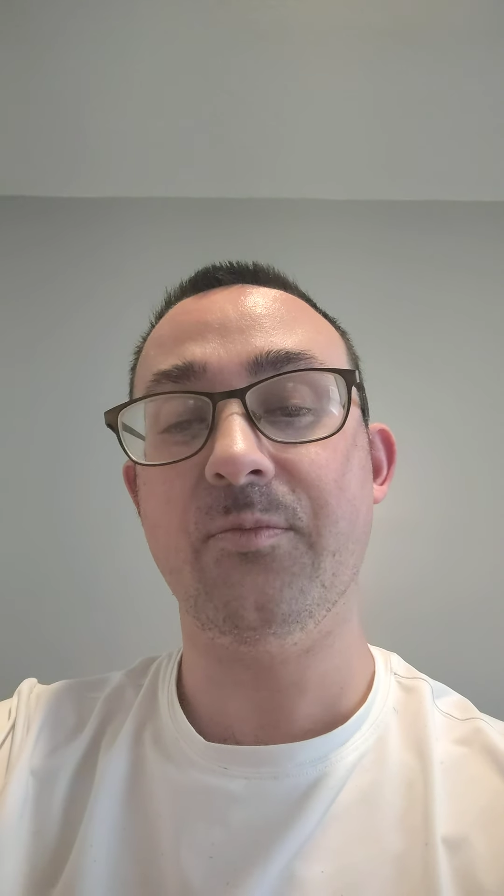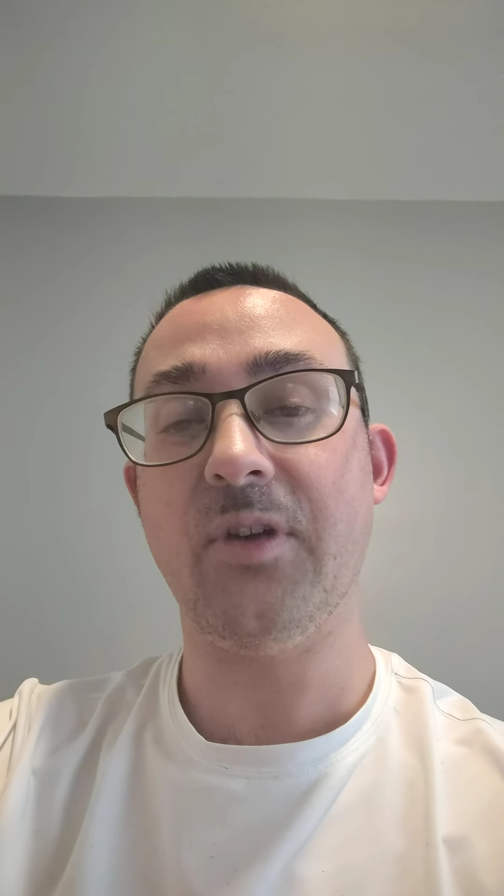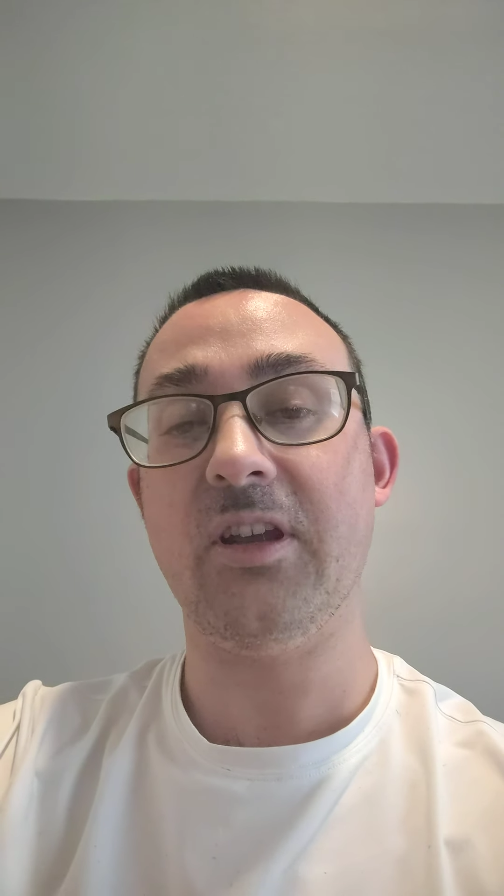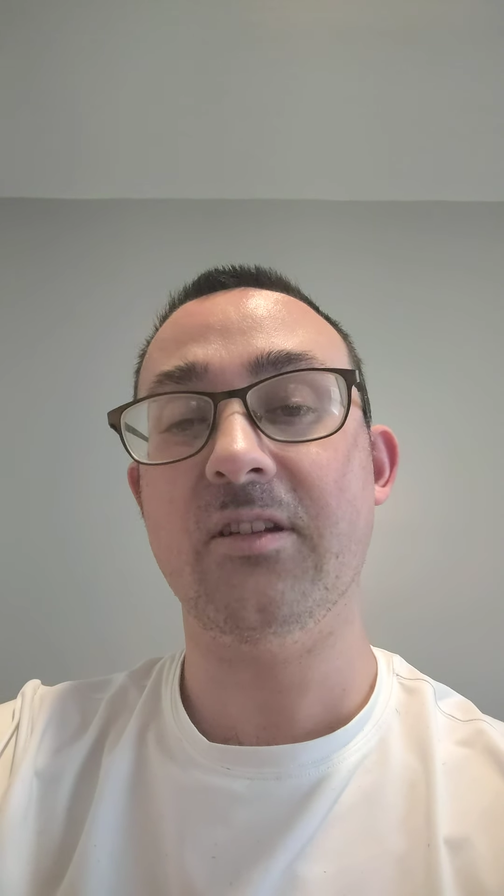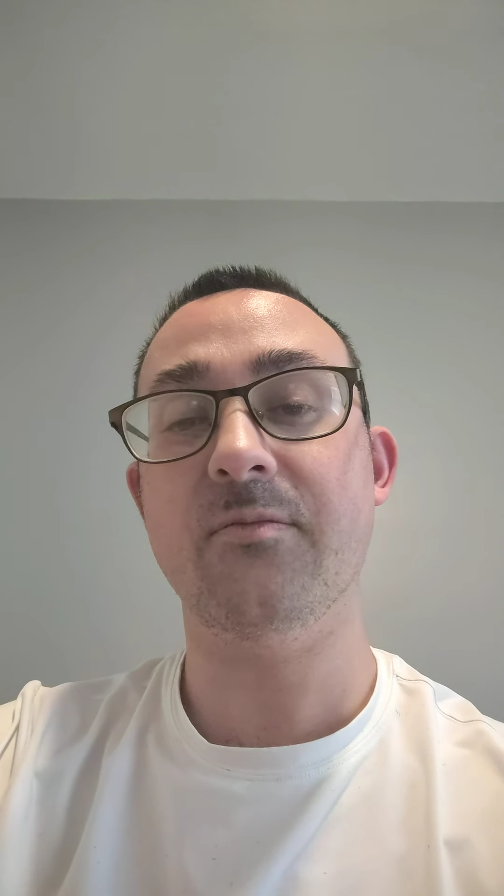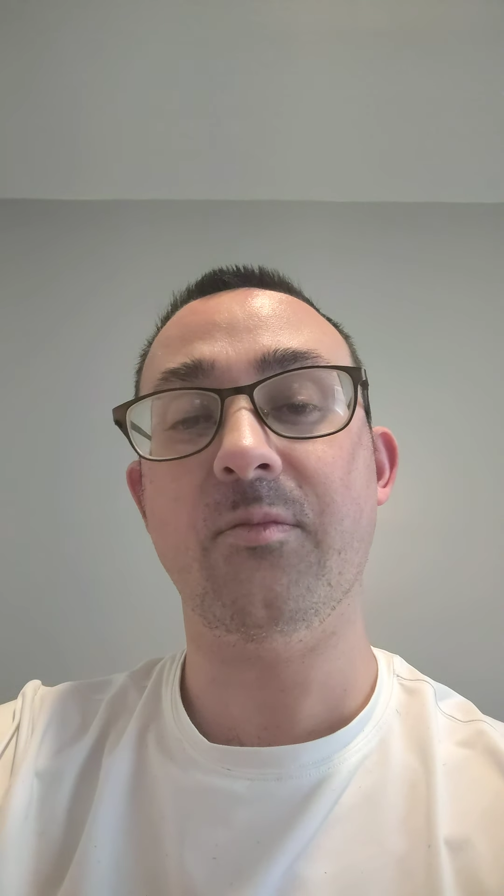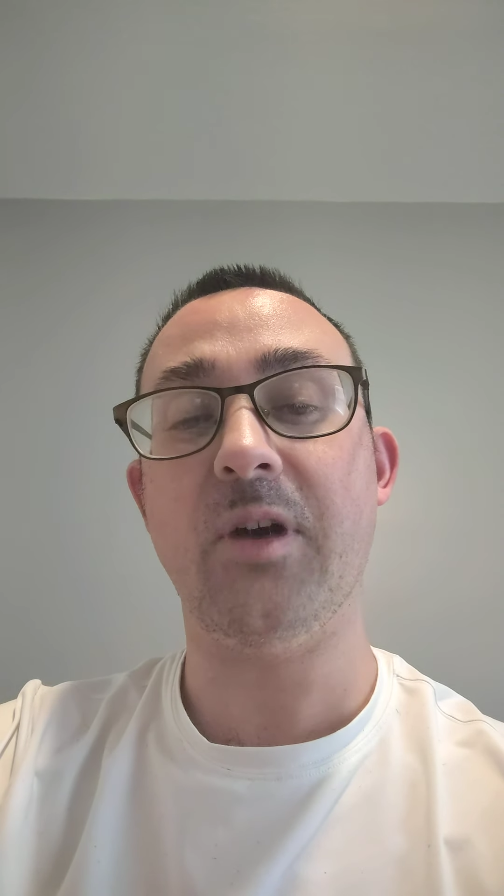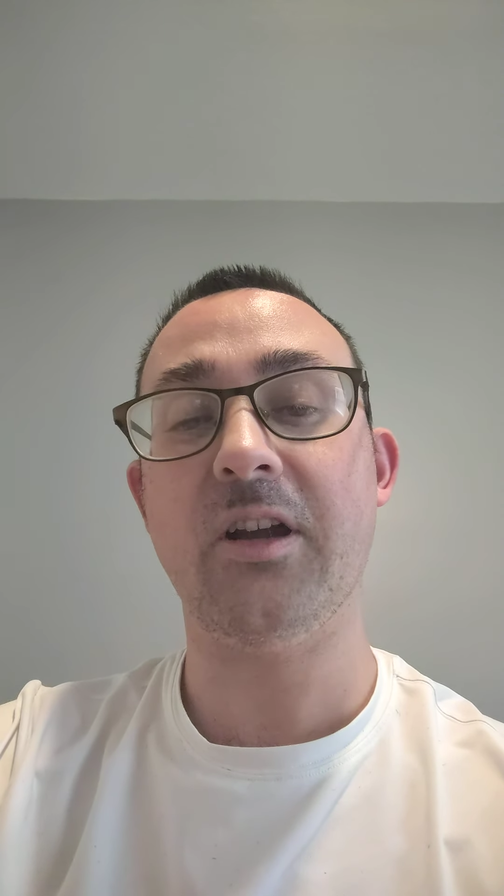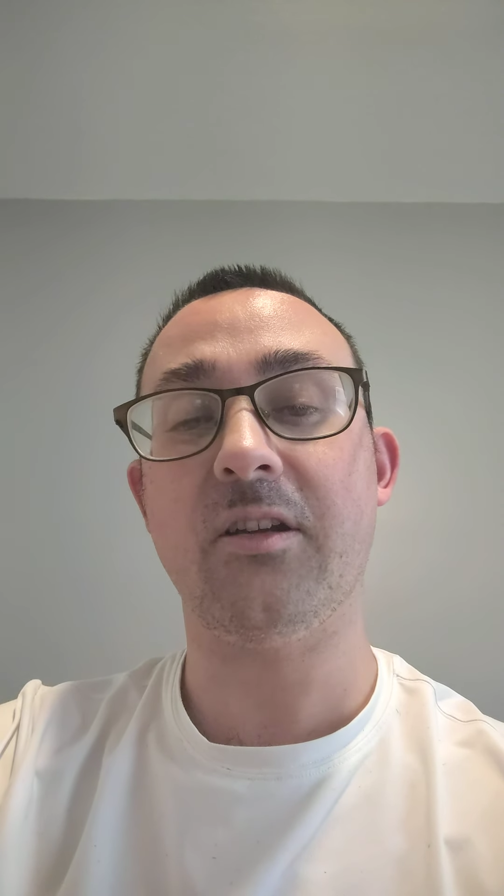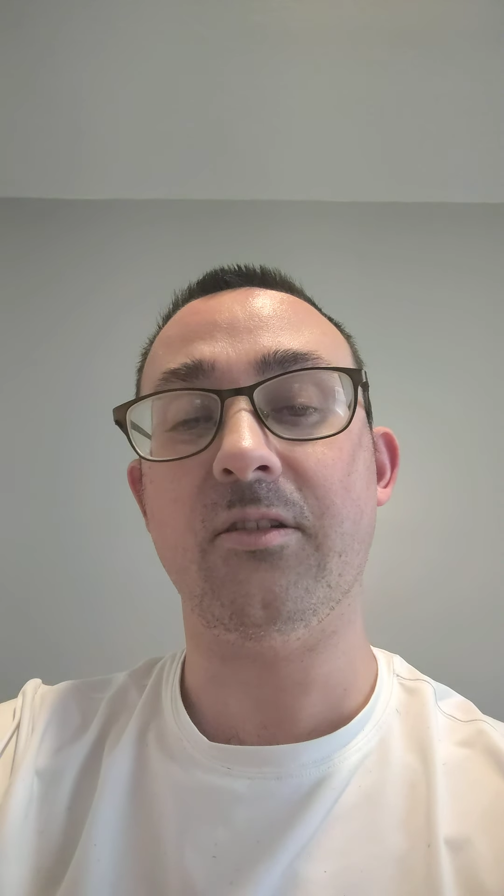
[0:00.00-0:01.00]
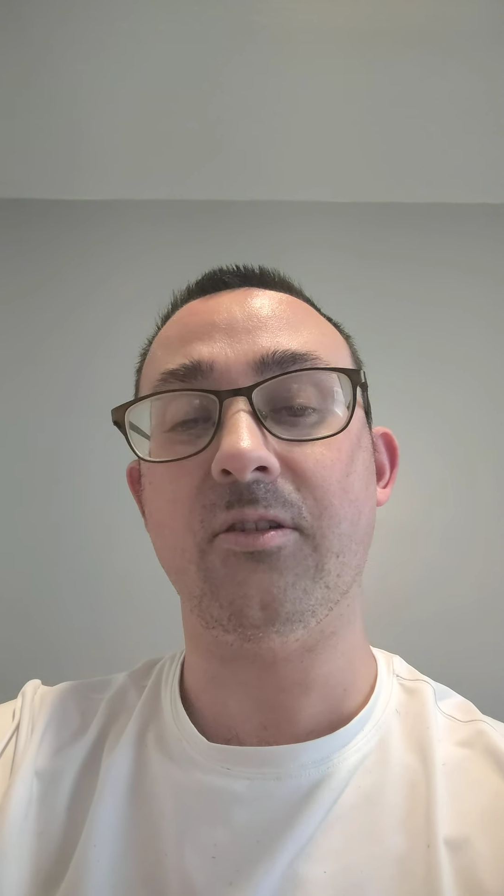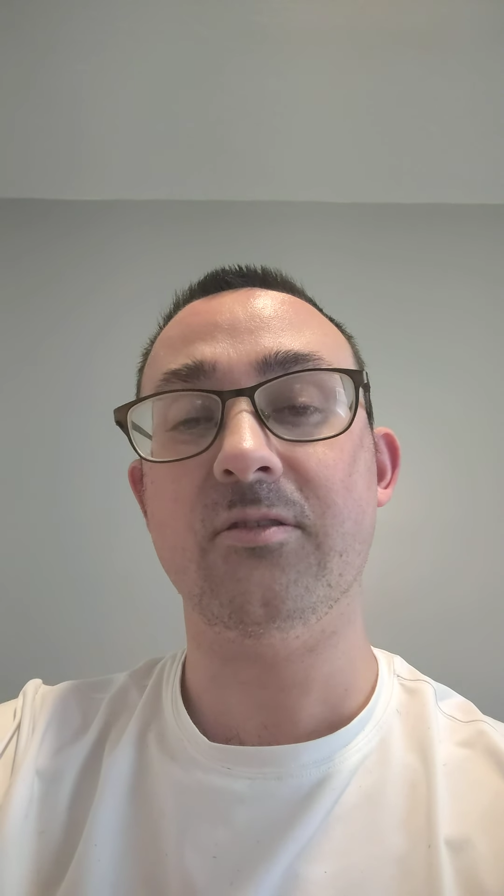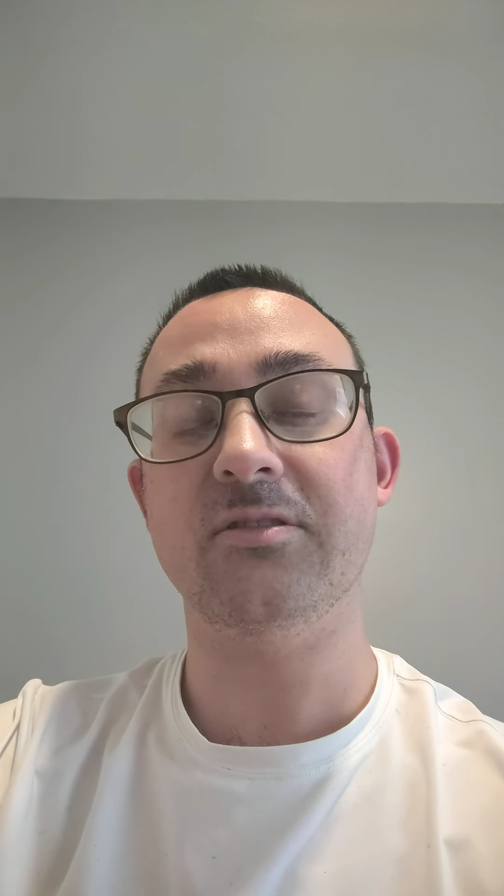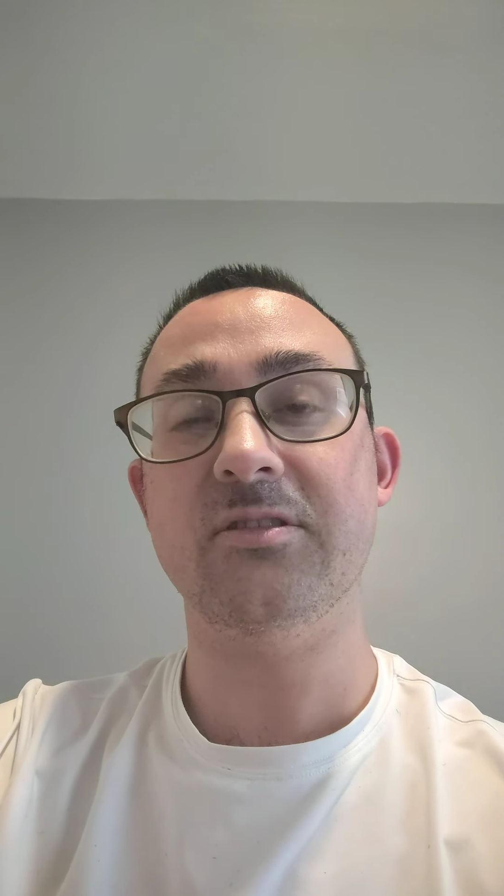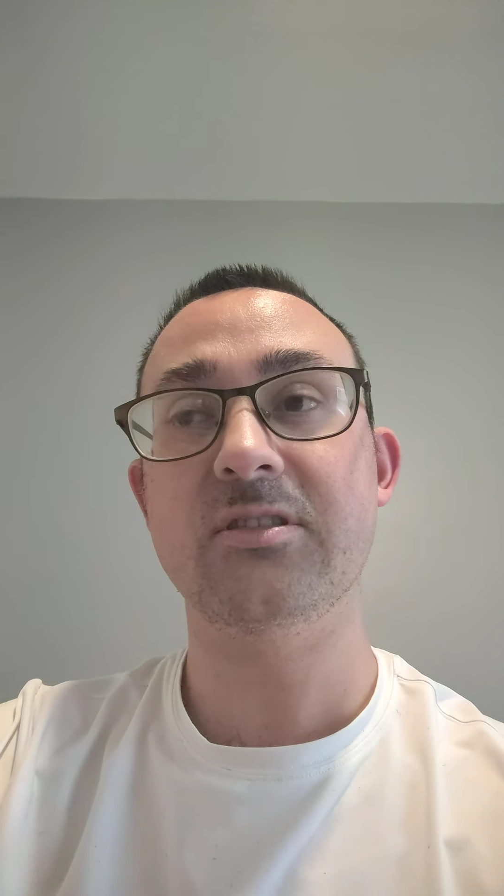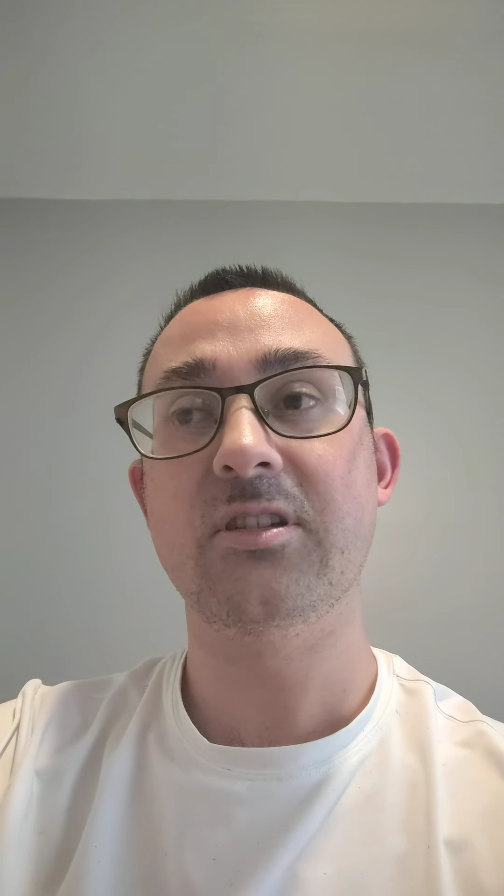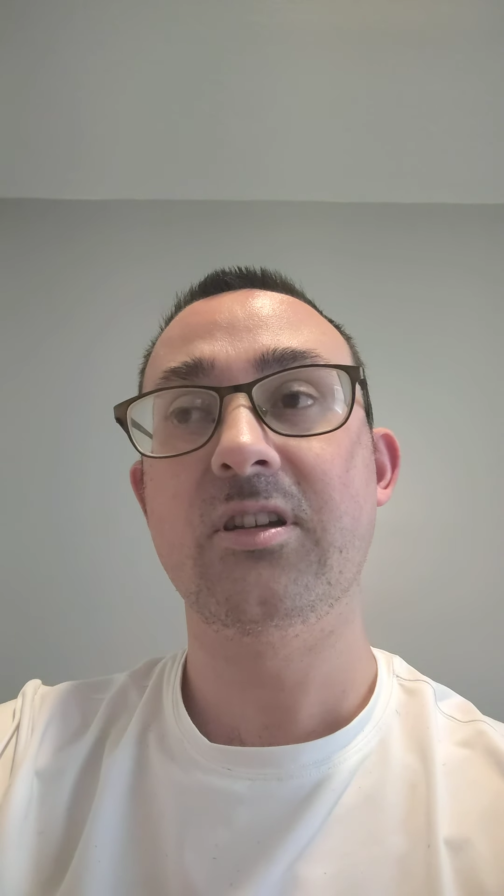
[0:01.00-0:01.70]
paying my condolences